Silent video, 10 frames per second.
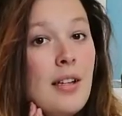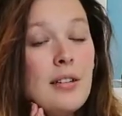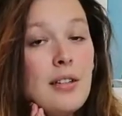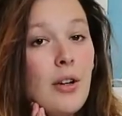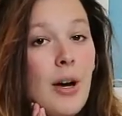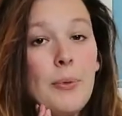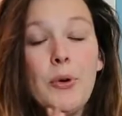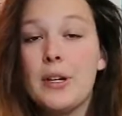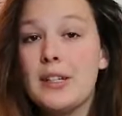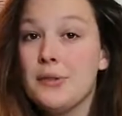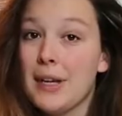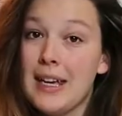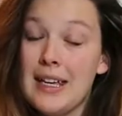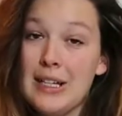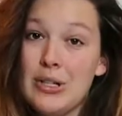So I'm going to
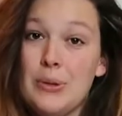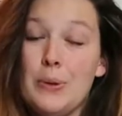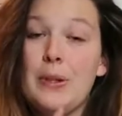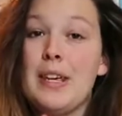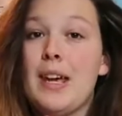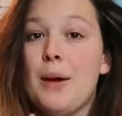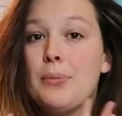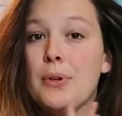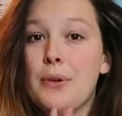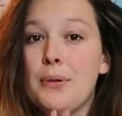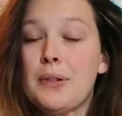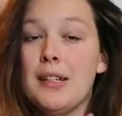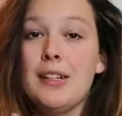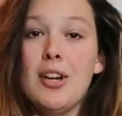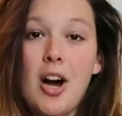get into the pros
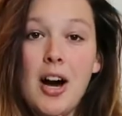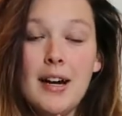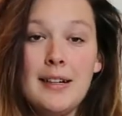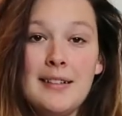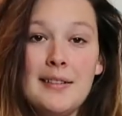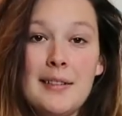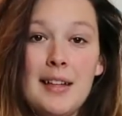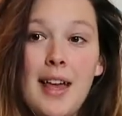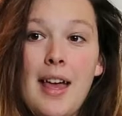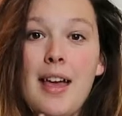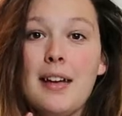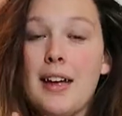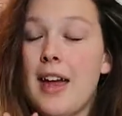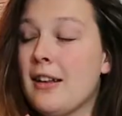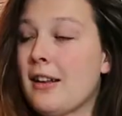and cons
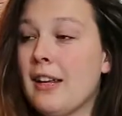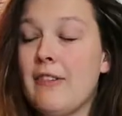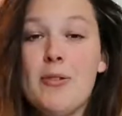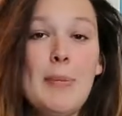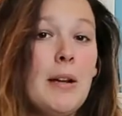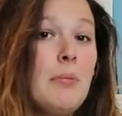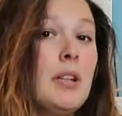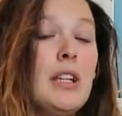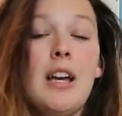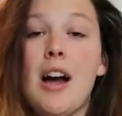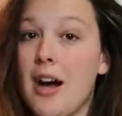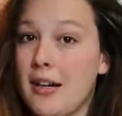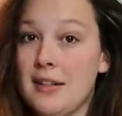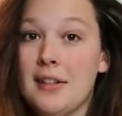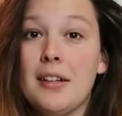and give you my complete
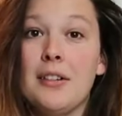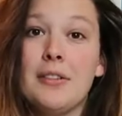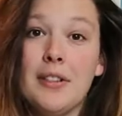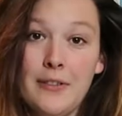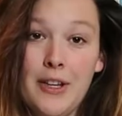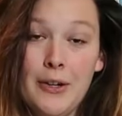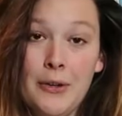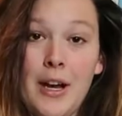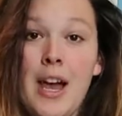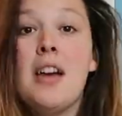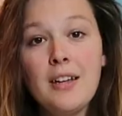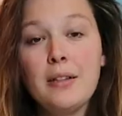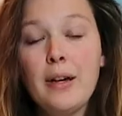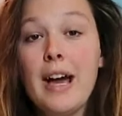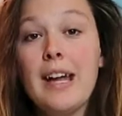honest review.
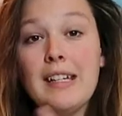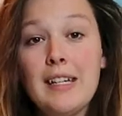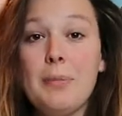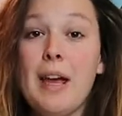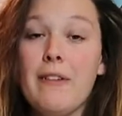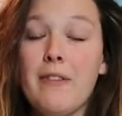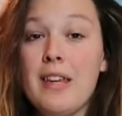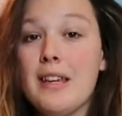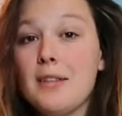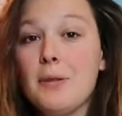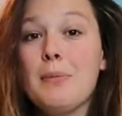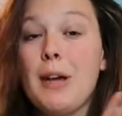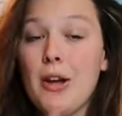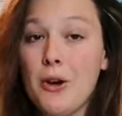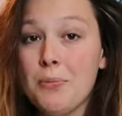So I did pay for these with
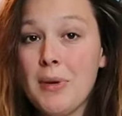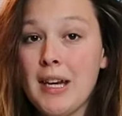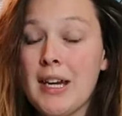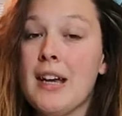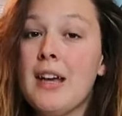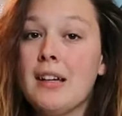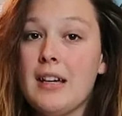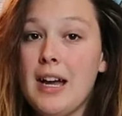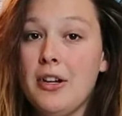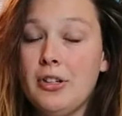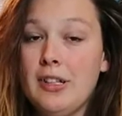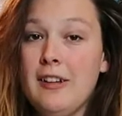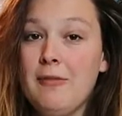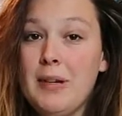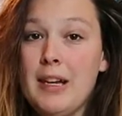my own money. Kyle did
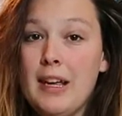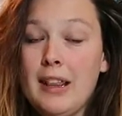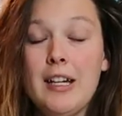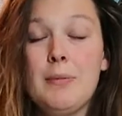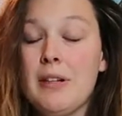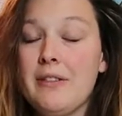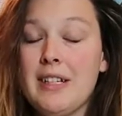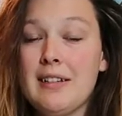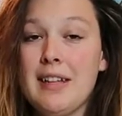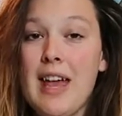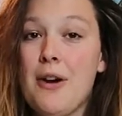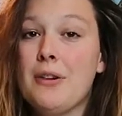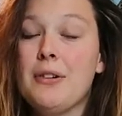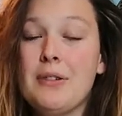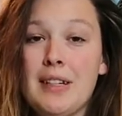give me a little bit of a
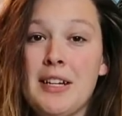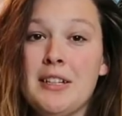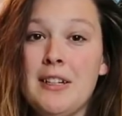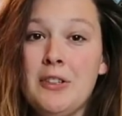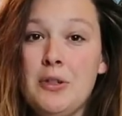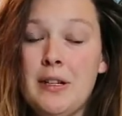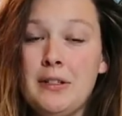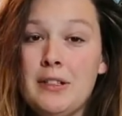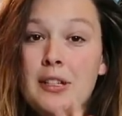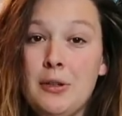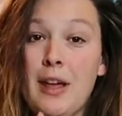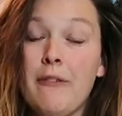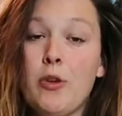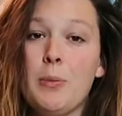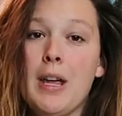discount. He was nice enough to do
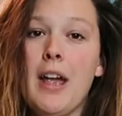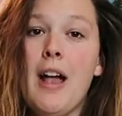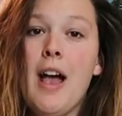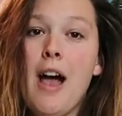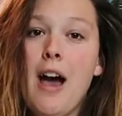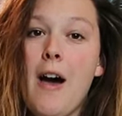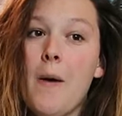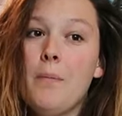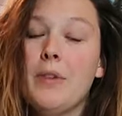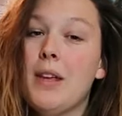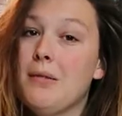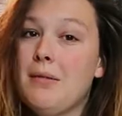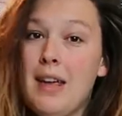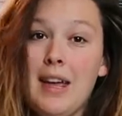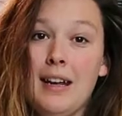that for me. And
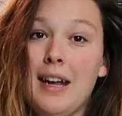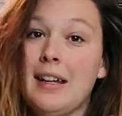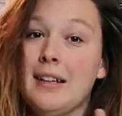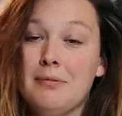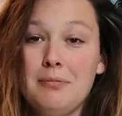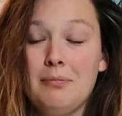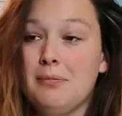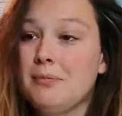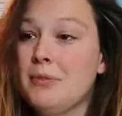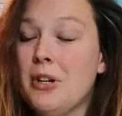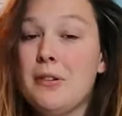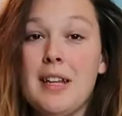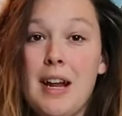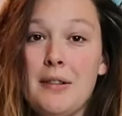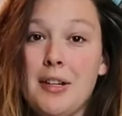I
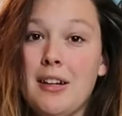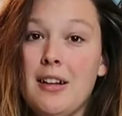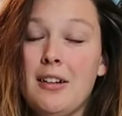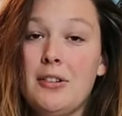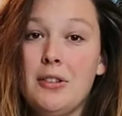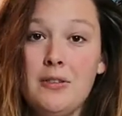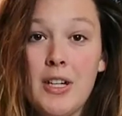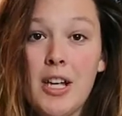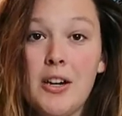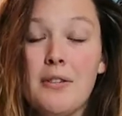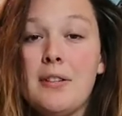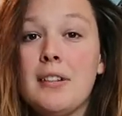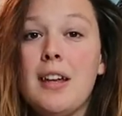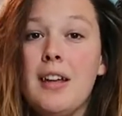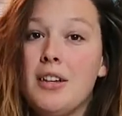said I was gonna do
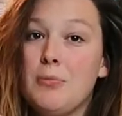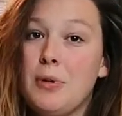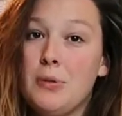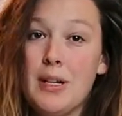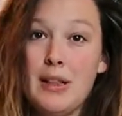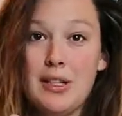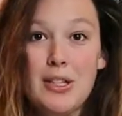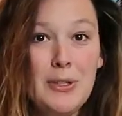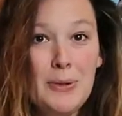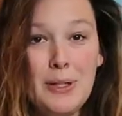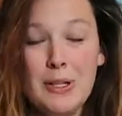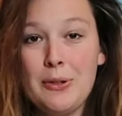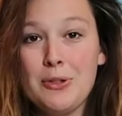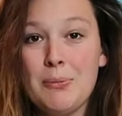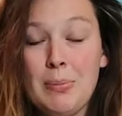videos between the 2
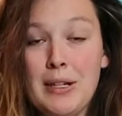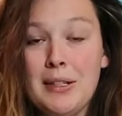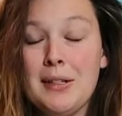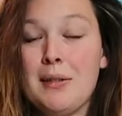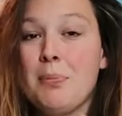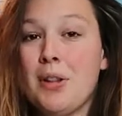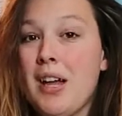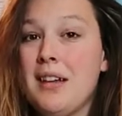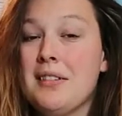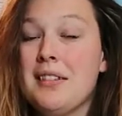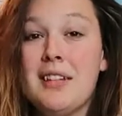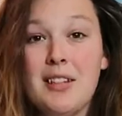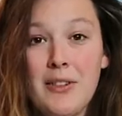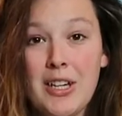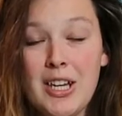enclosure builds plus
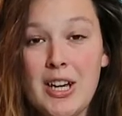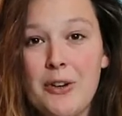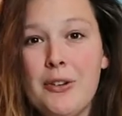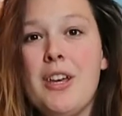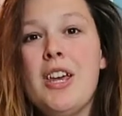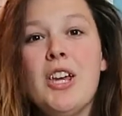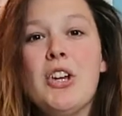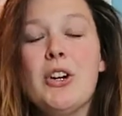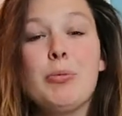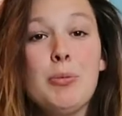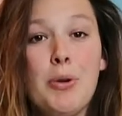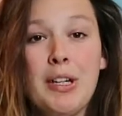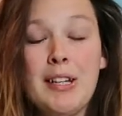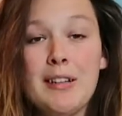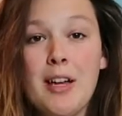this video,
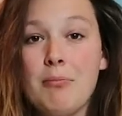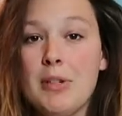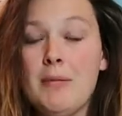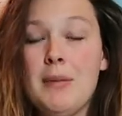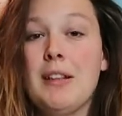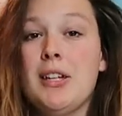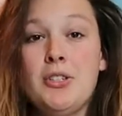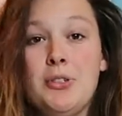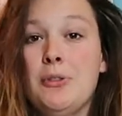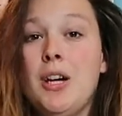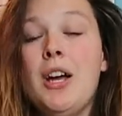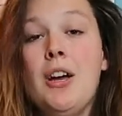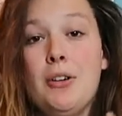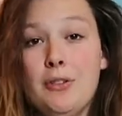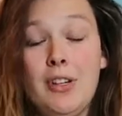promoting his company because I do
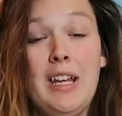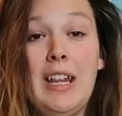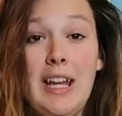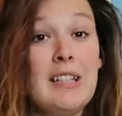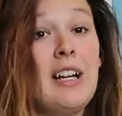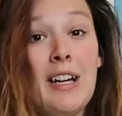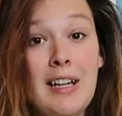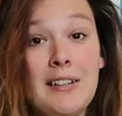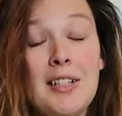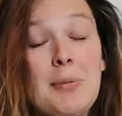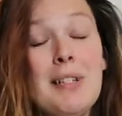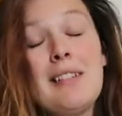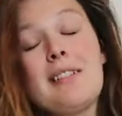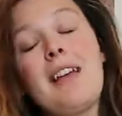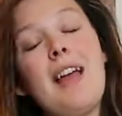really like Talking
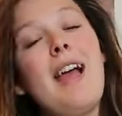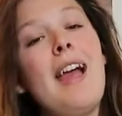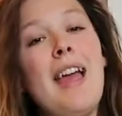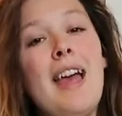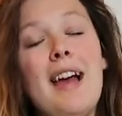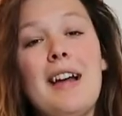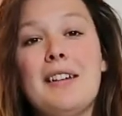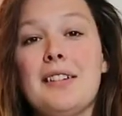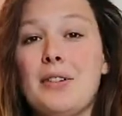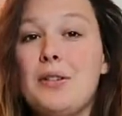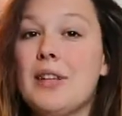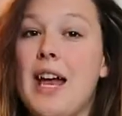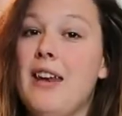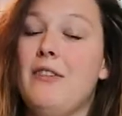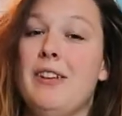Serpents. And so he was
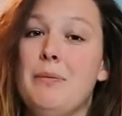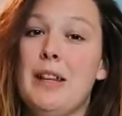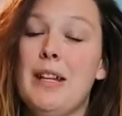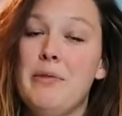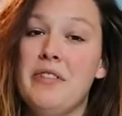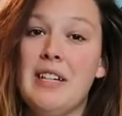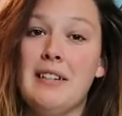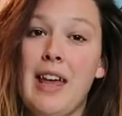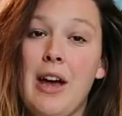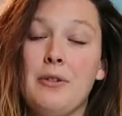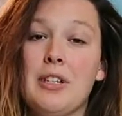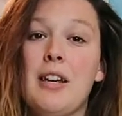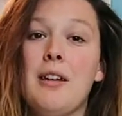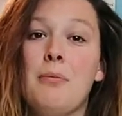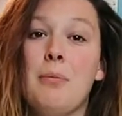kind enough to give me a little bit of a discount,
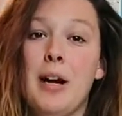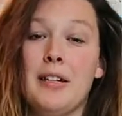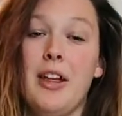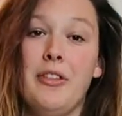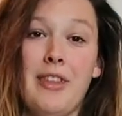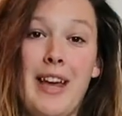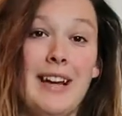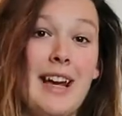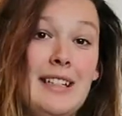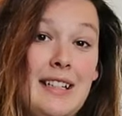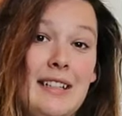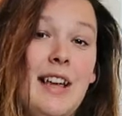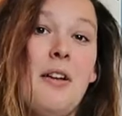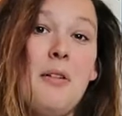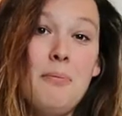but other than that I did
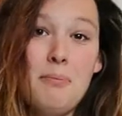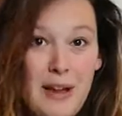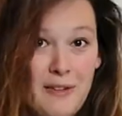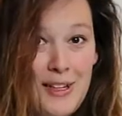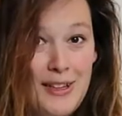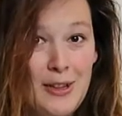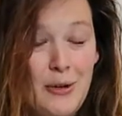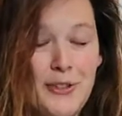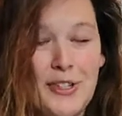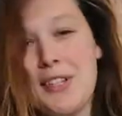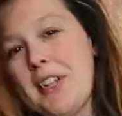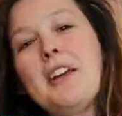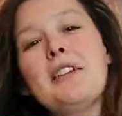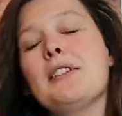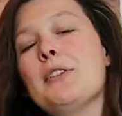pay for these enclosures.
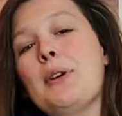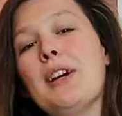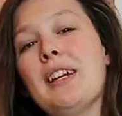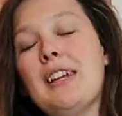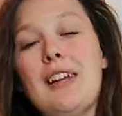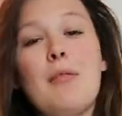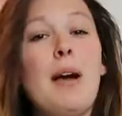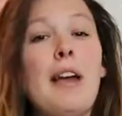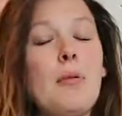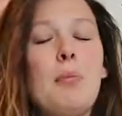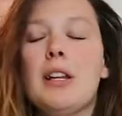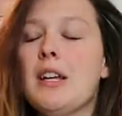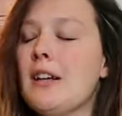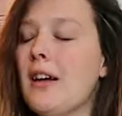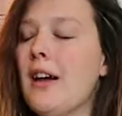So you are getting my
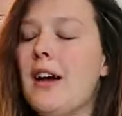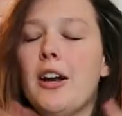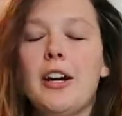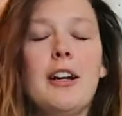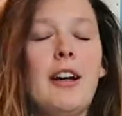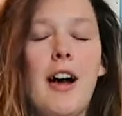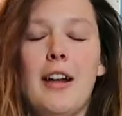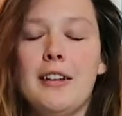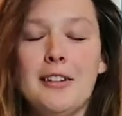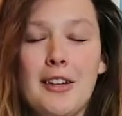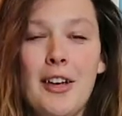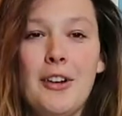complete, utter, honest